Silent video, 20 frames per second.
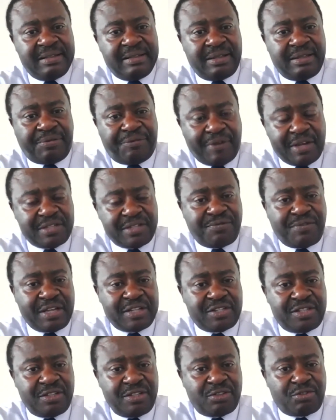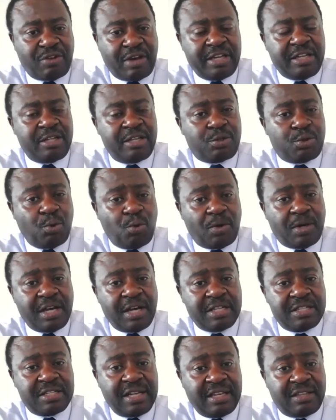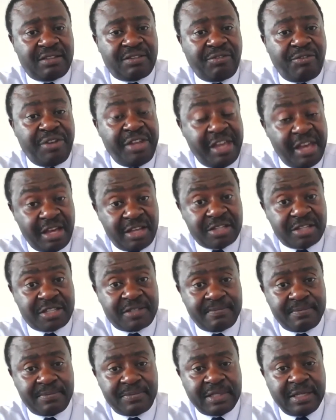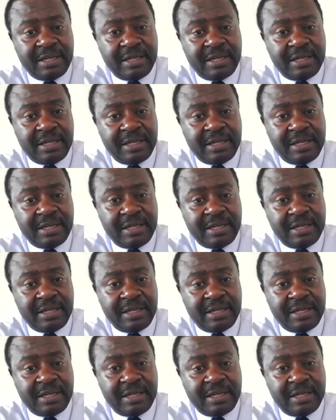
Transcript: the first vaccine trial, it took us like 3 years